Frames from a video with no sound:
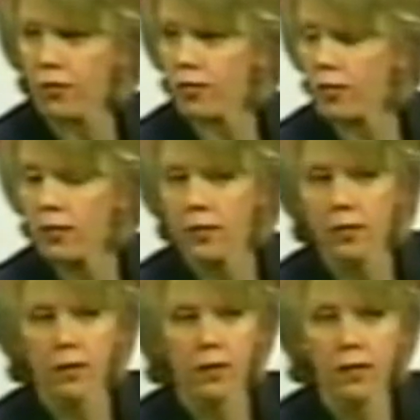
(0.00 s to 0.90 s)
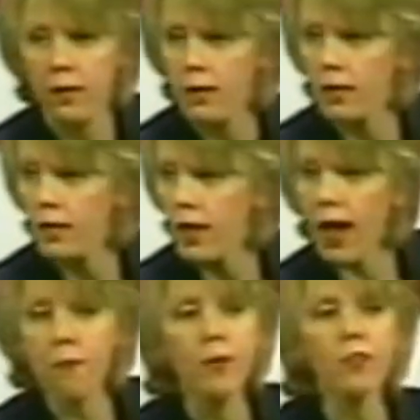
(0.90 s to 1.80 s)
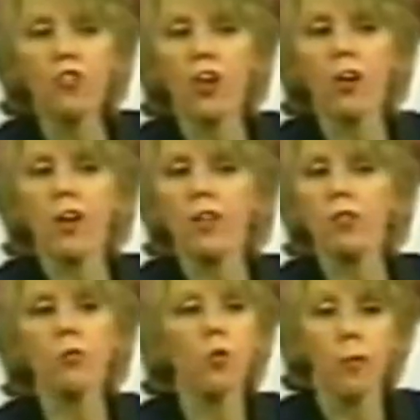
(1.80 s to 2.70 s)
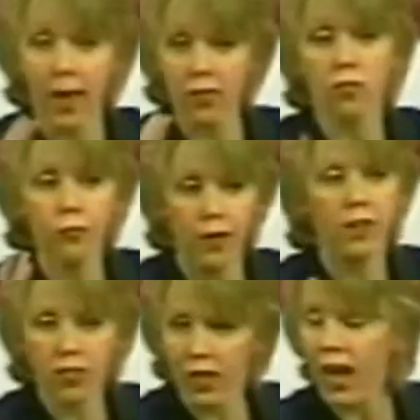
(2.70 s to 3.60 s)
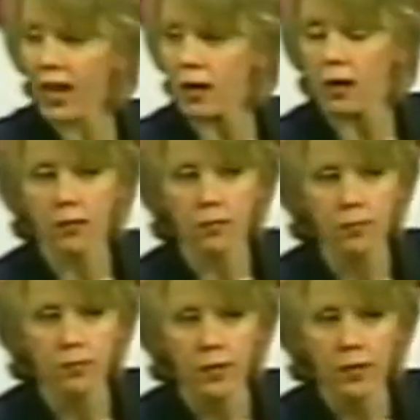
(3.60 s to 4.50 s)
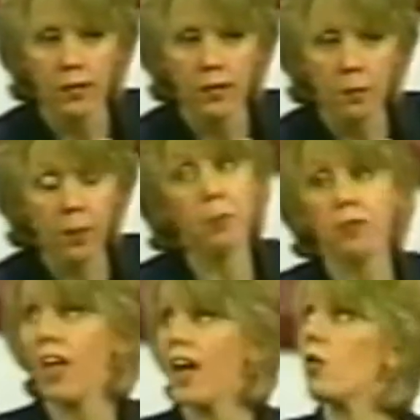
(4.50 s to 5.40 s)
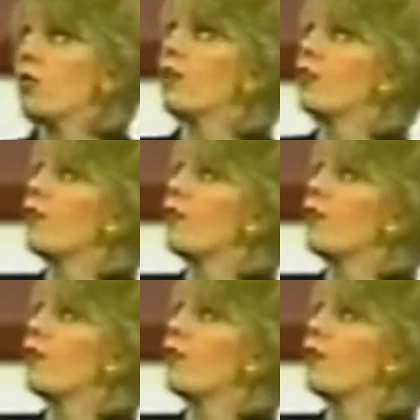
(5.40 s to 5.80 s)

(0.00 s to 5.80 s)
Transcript: burns. Every chair in the room has to face the idol. People say, I don't